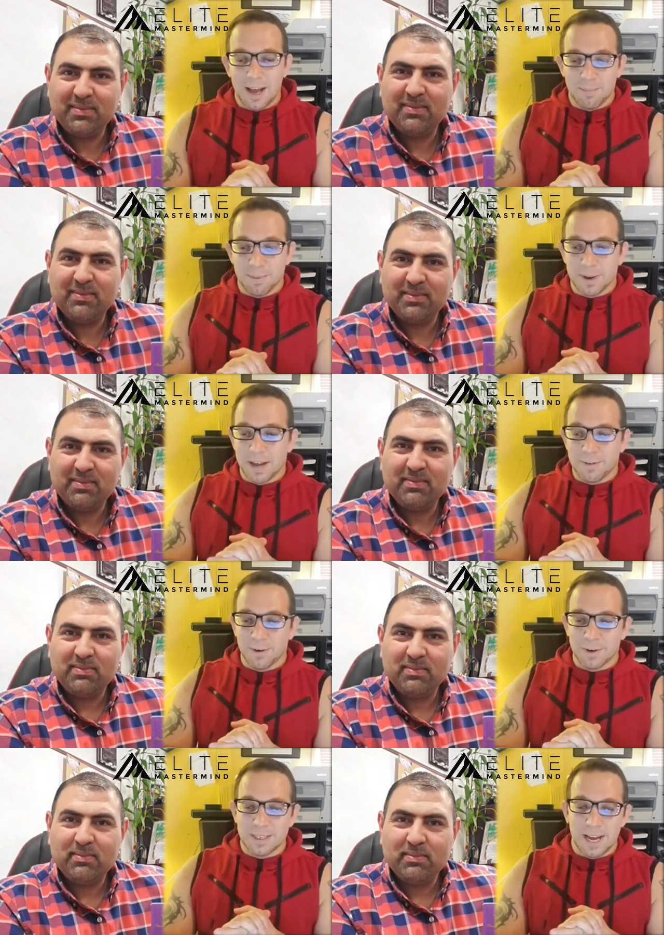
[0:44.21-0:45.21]
Speaker 1: put a lot of
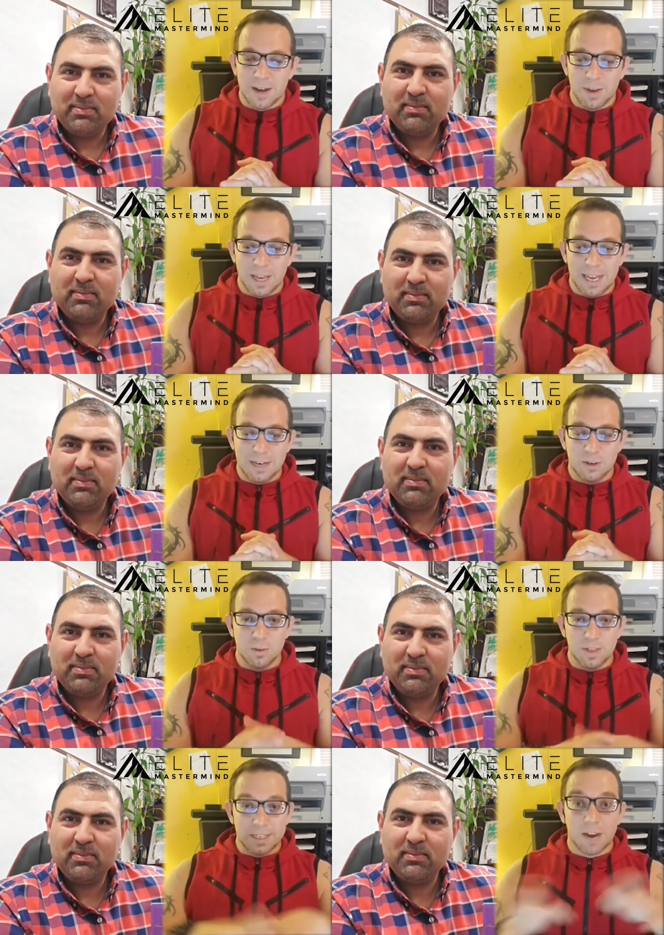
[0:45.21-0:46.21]
focus now into
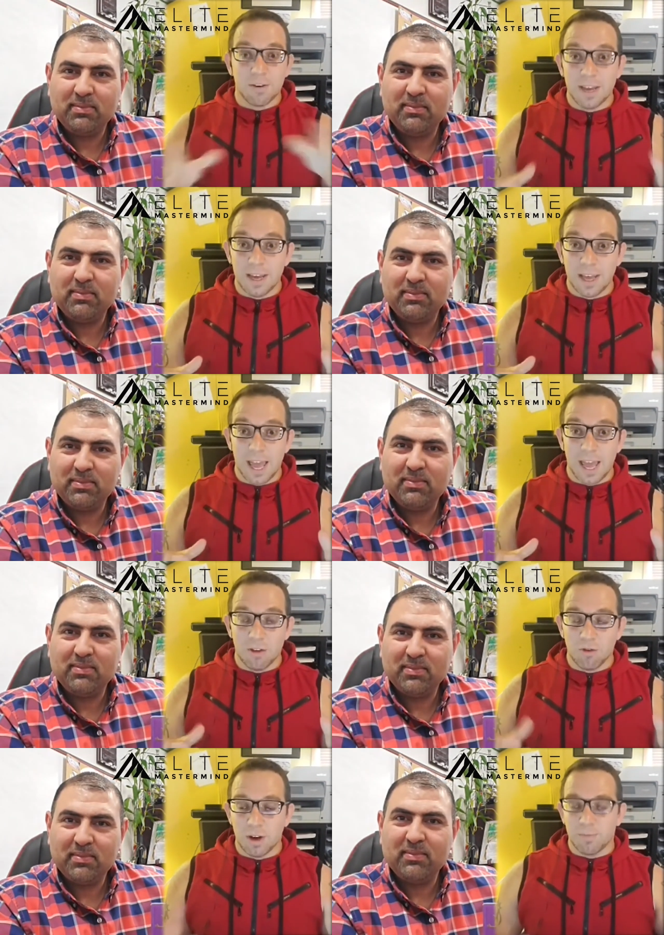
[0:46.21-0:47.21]
this area and
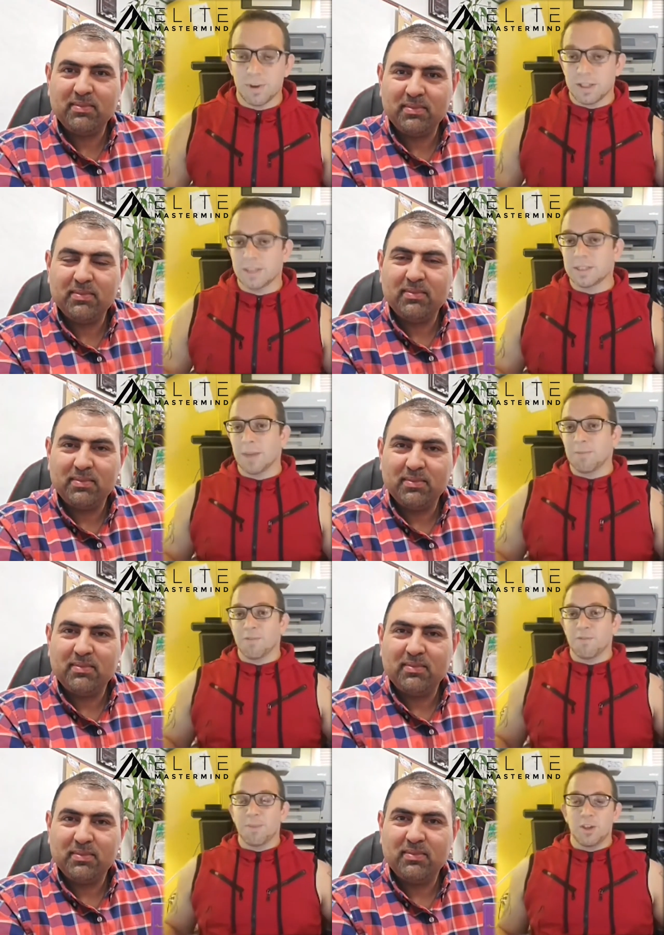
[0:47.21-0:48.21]
trying to bring this type of
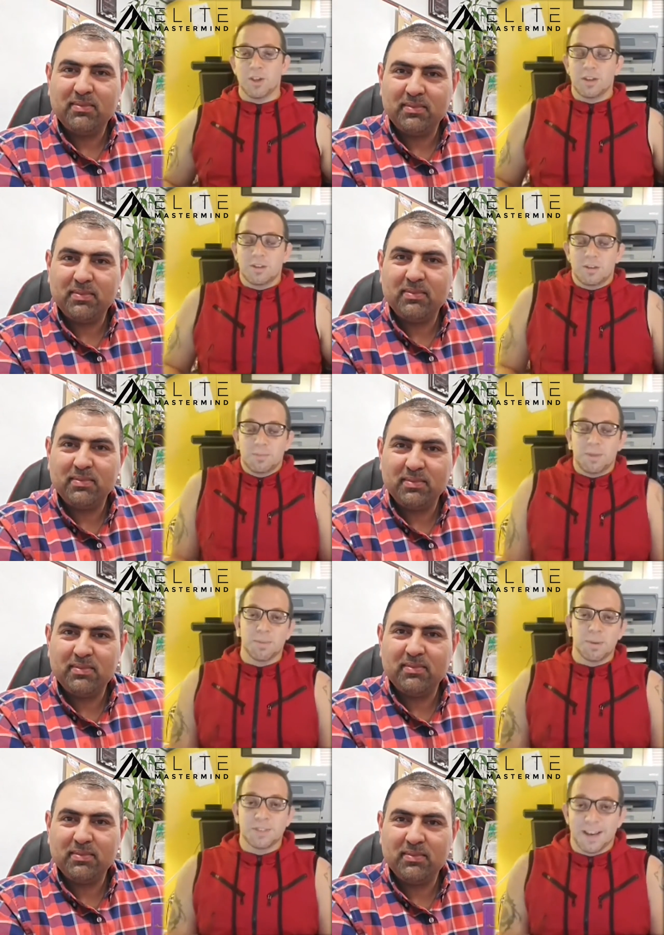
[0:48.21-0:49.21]
information to better
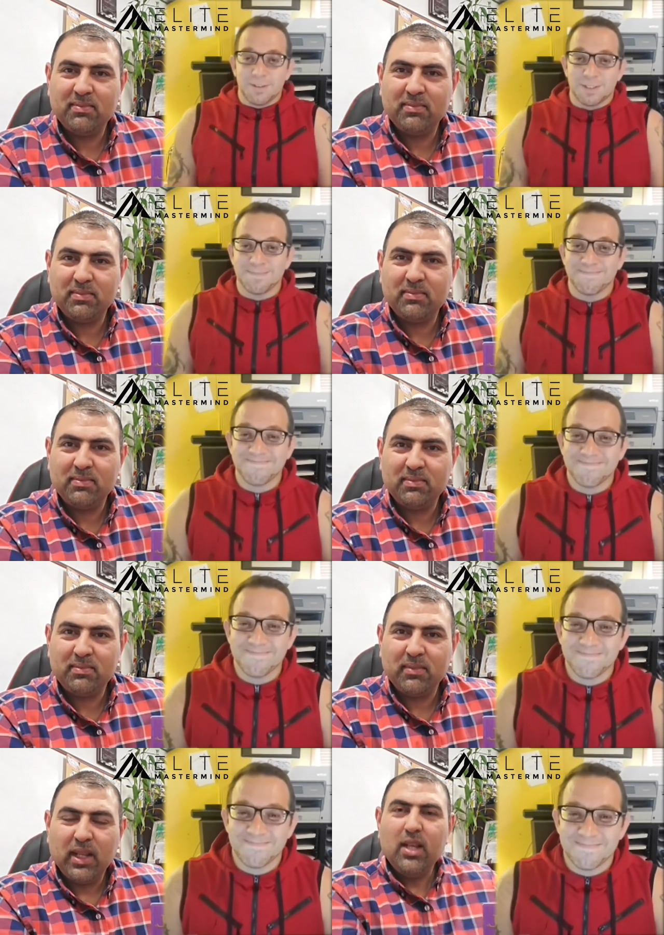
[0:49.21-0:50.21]
people's lives.
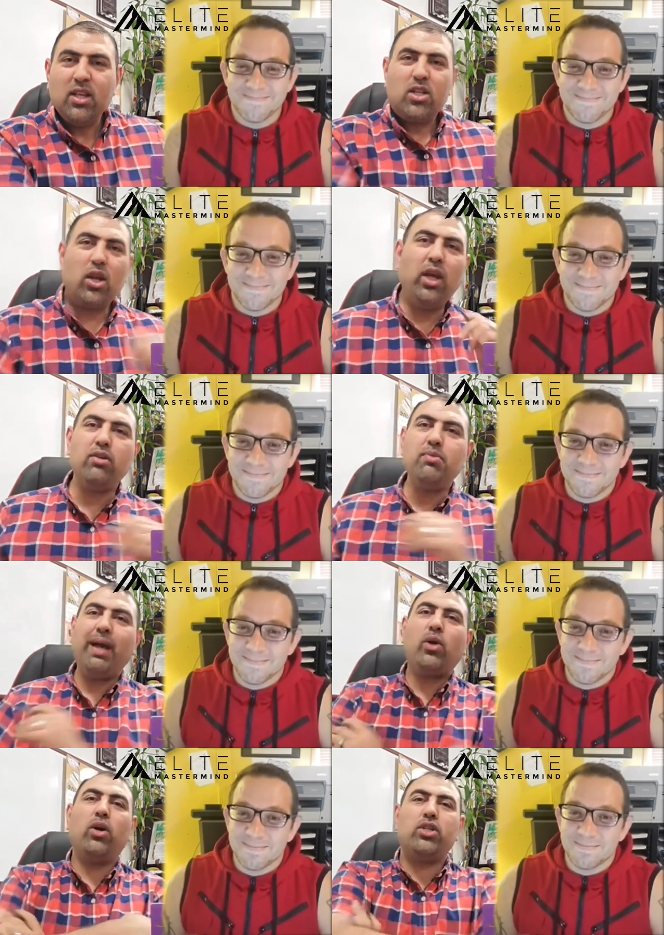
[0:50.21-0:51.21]
Speaker 2: So here's my
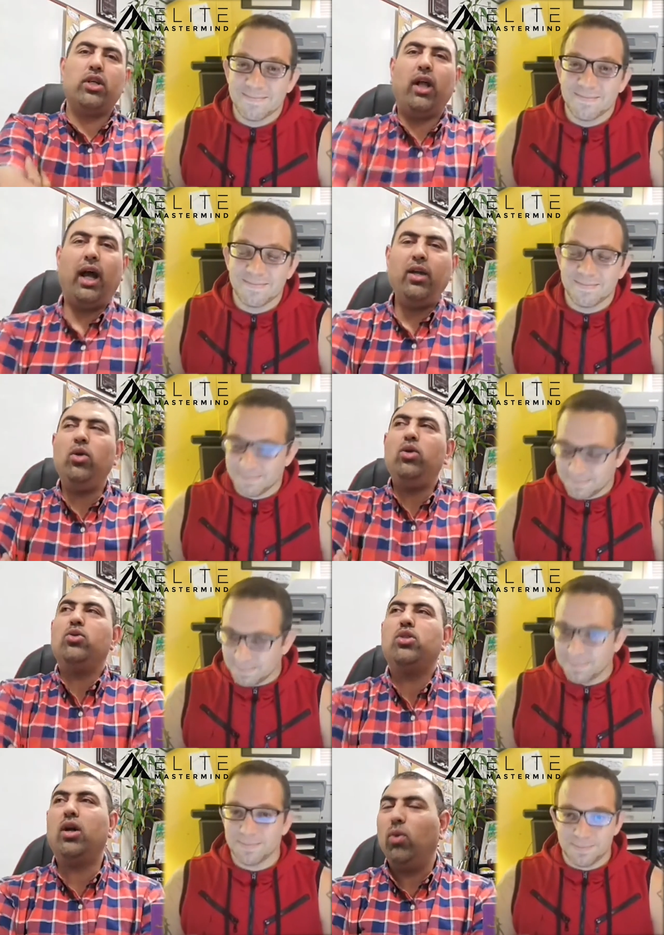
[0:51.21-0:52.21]
question. I know you
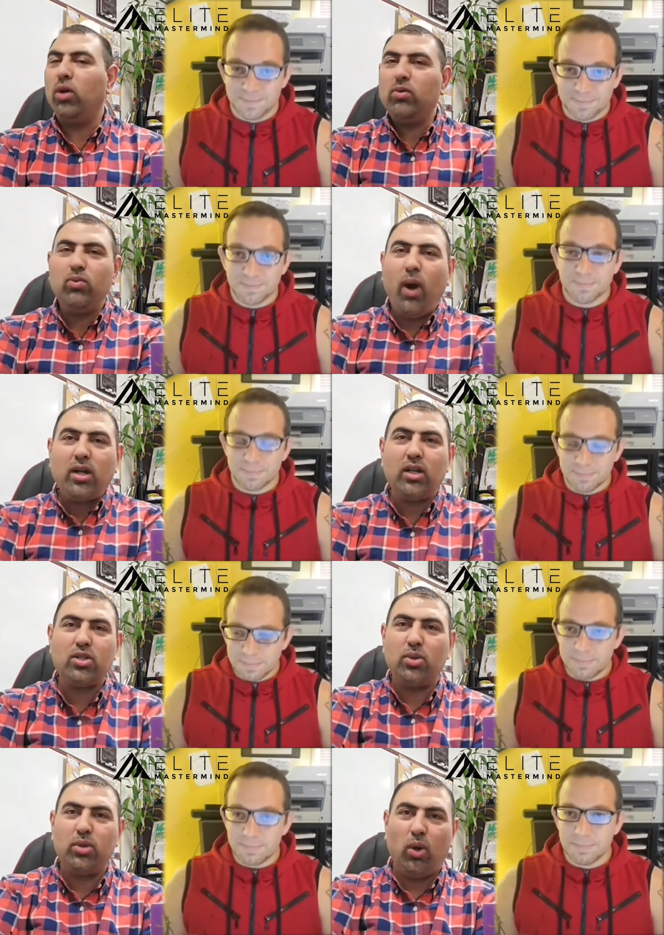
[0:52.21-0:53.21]
start. Well, walk us
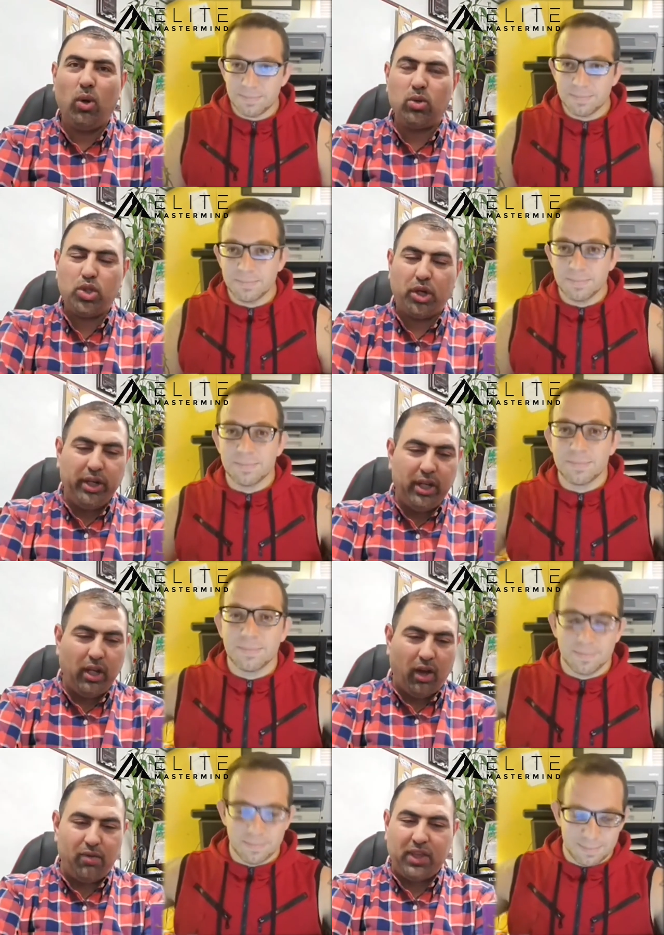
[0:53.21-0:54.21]
through the whole journey
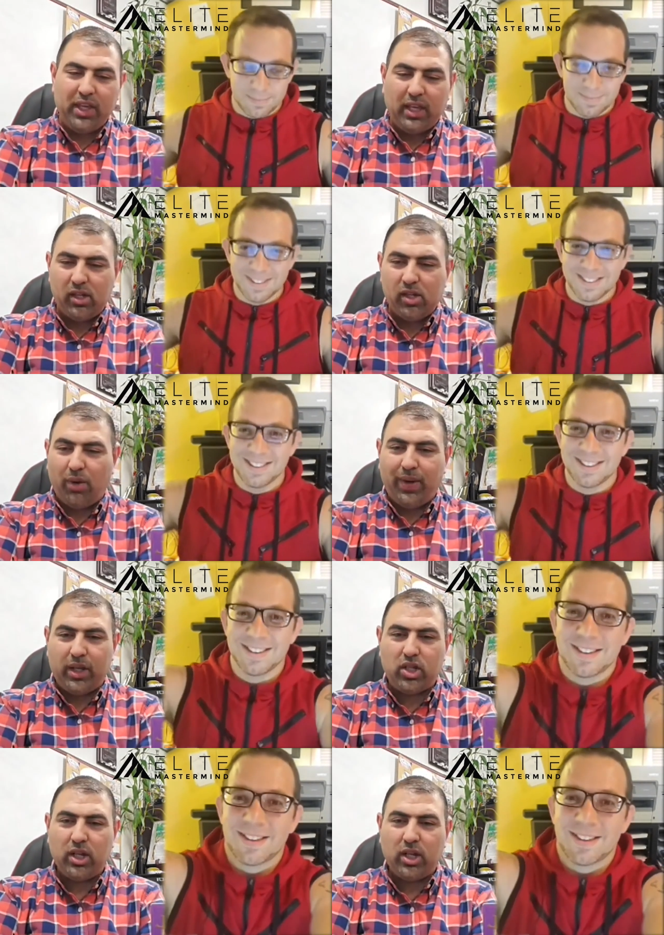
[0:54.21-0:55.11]
of Think and Grow Rich.